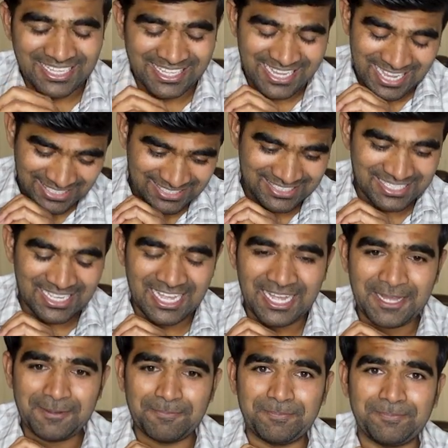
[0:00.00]
Yes,
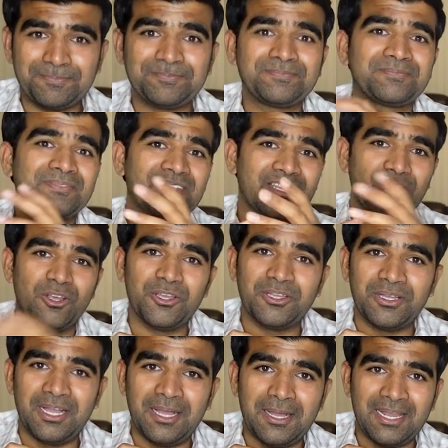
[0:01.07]
um, you
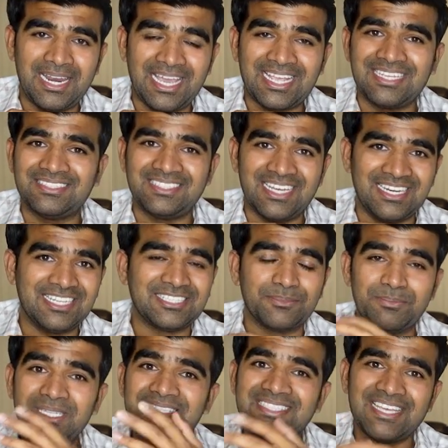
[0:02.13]
know, uh, like I said, it's
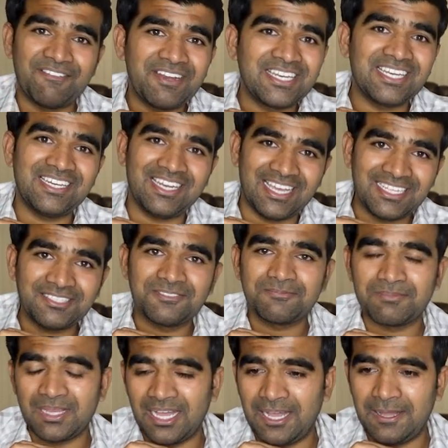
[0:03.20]
been 17 days.
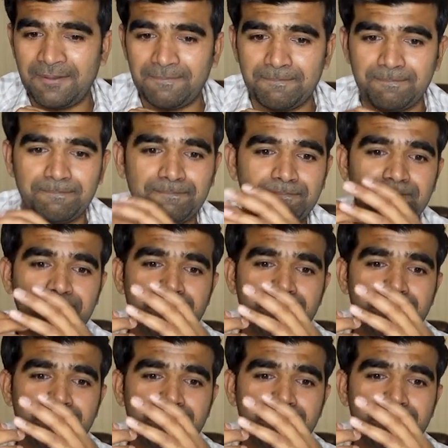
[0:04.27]
Um,